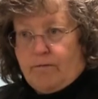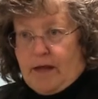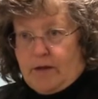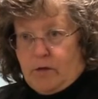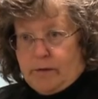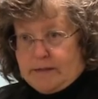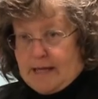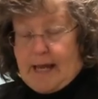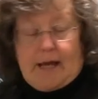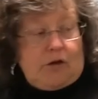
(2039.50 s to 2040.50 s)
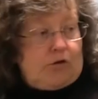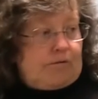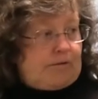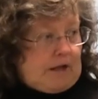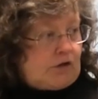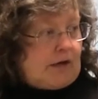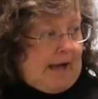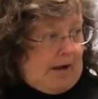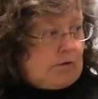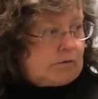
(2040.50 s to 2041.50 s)
value is, and you're flushing
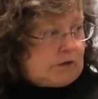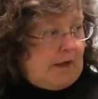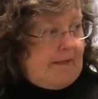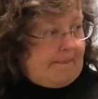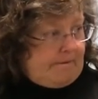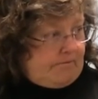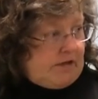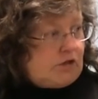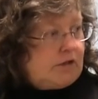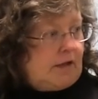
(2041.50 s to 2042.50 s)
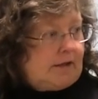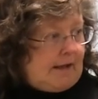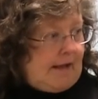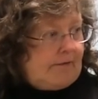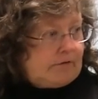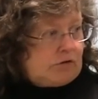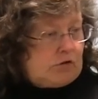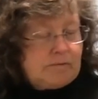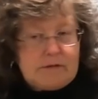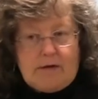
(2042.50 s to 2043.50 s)
out the vision that they have in
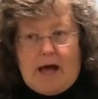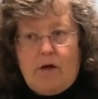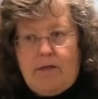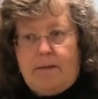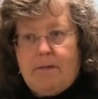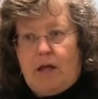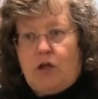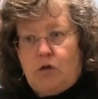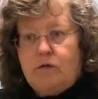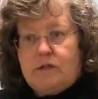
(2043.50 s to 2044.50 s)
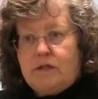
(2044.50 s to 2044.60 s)
terms of how they might use